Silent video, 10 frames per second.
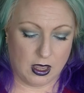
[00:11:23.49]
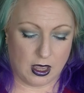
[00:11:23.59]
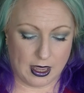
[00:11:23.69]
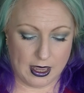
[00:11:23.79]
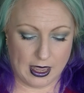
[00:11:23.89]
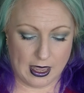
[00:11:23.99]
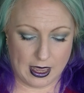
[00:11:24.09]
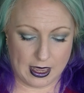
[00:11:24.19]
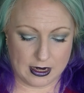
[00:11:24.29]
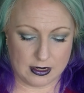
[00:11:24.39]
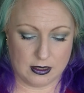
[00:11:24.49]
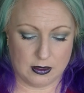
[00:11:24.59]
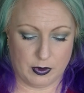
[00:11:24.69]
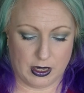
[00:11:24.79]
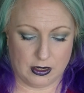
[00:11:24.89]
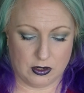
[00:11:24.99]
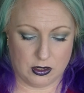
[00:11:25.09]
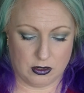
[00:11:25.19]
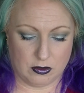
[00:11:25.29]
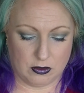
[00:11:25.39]
I hate the
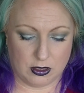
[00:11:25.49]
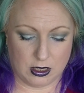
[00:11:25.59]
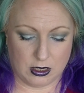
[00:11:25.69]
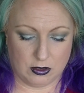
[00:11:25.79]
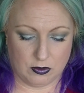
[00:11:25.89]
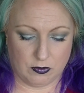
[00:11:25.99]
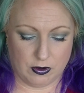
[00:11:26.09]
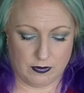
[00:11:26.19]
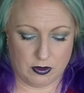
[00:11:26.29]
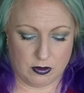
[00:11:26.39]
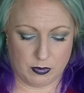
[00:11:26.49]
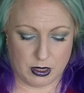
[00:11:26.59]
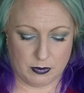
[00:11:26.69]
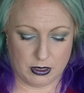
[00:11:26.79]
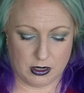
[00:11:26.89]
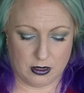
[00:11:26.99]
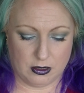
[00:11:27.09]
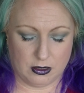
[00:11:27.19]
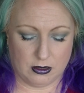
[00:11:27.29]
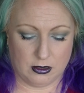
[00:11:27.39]
packaging on these Revlon balm
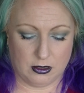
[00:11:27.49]
stains